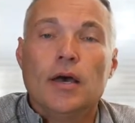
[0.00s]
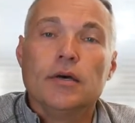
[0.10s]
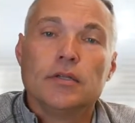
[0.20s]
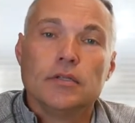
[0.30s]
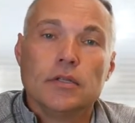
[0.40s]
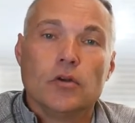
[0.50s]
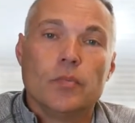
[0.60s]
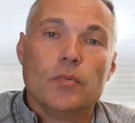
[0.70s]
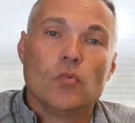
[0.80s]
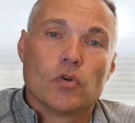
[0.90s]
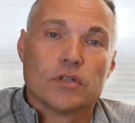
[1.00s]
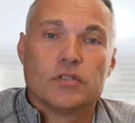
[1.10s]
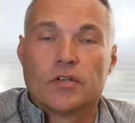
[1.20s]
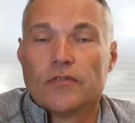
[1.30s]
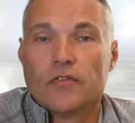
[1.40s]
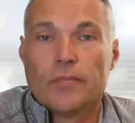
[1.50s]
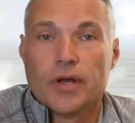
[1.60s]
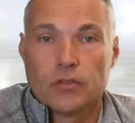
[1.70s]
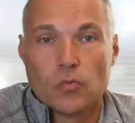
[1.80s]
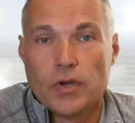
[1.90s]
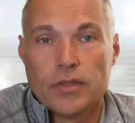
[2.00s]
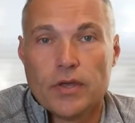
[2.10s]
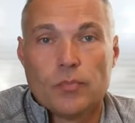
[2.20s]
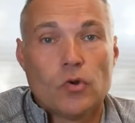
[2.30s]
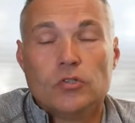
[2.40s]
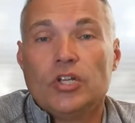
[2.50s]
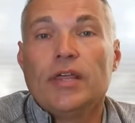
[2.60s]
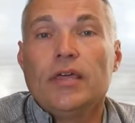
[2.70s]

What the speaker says: a little bit more conservative about the way they approach it,